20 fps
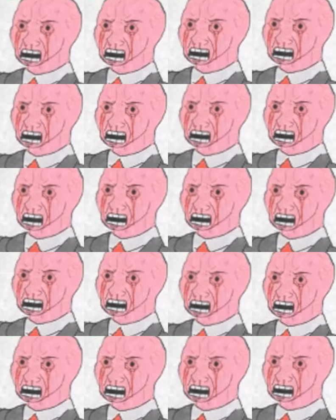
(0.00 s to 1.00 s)

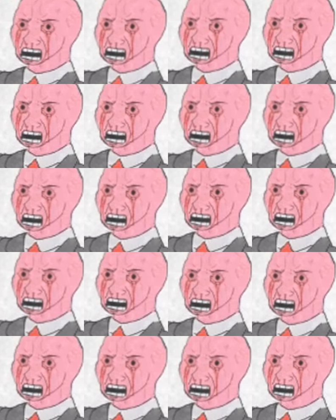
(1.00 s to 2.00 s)

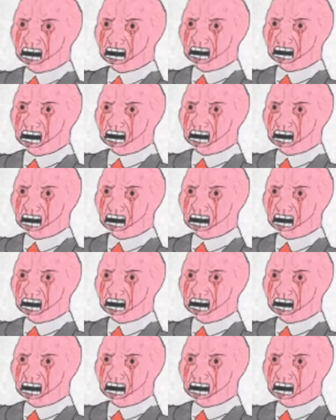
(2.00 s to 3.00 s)

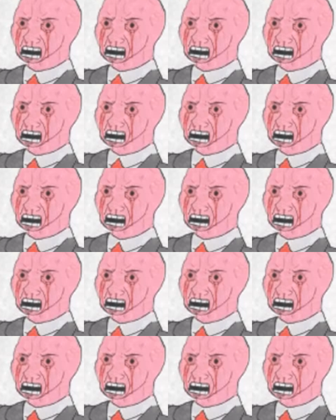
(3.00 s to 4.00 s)

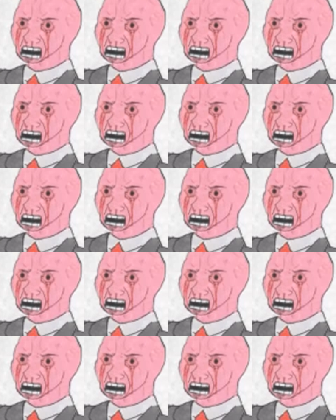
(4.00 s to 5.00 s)

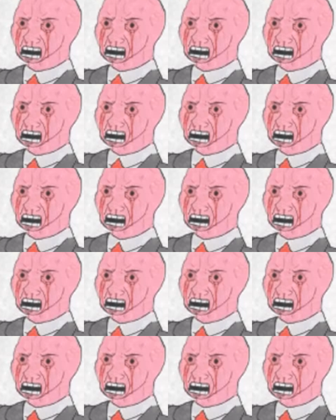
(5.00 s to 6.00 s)

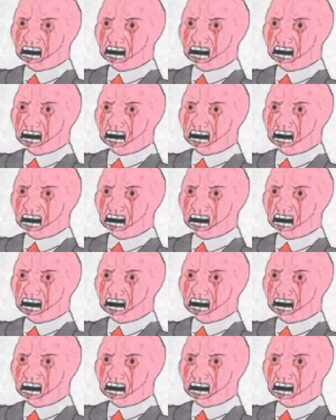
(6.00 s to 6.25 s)
(silence)